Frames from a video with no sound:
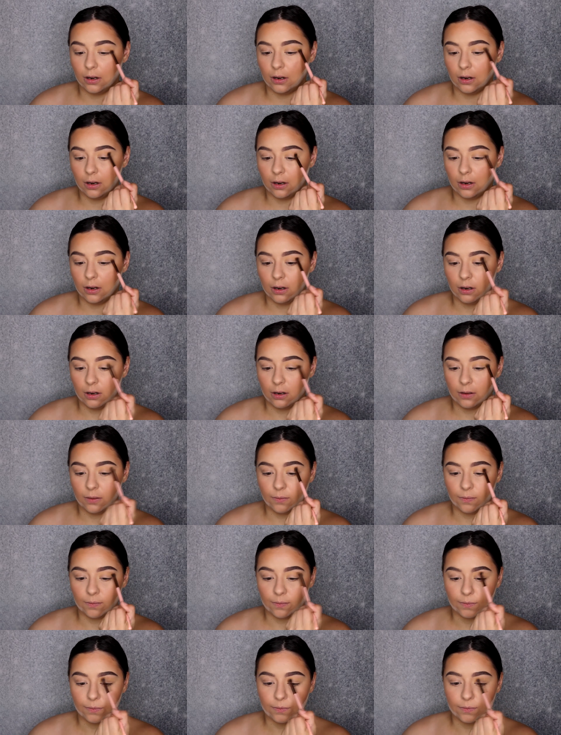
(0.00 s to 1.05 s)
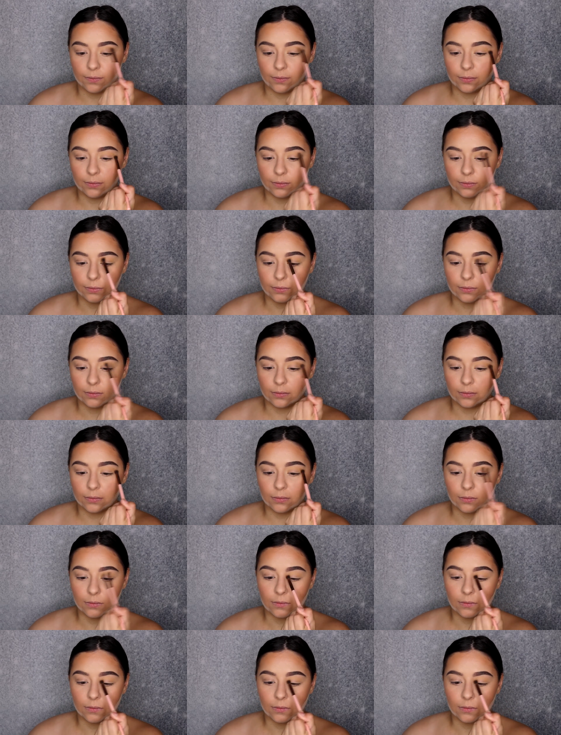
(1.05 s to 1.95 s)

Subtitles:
(silence)